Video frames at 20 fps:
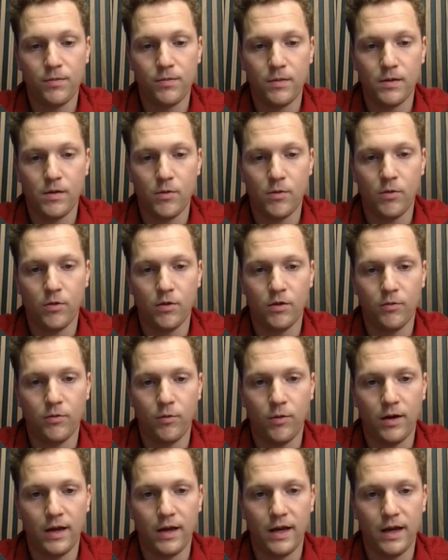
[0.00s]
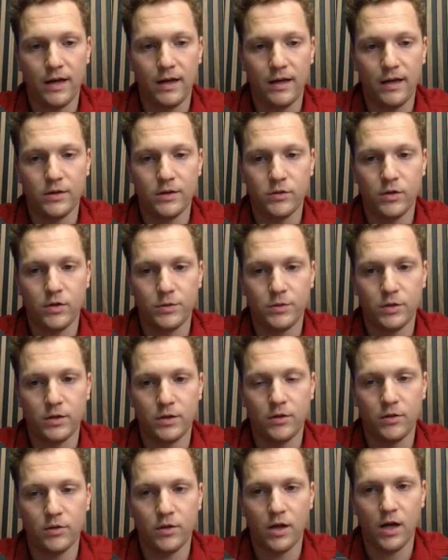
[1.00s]
or if we want to add any
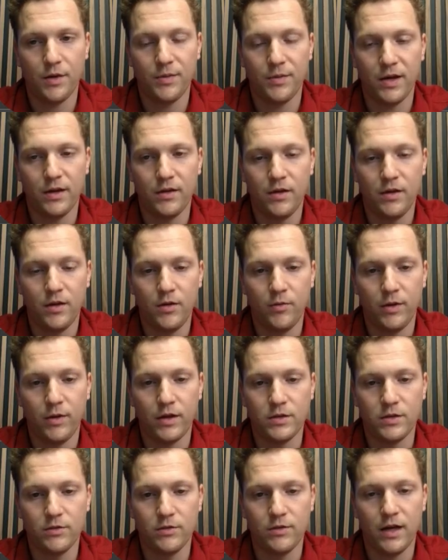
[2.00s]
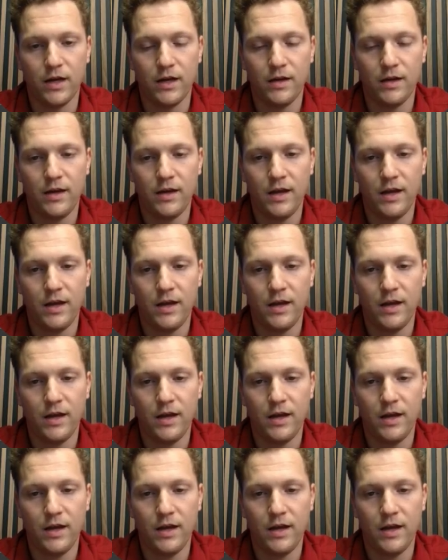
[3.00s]
description or comment, we can do that,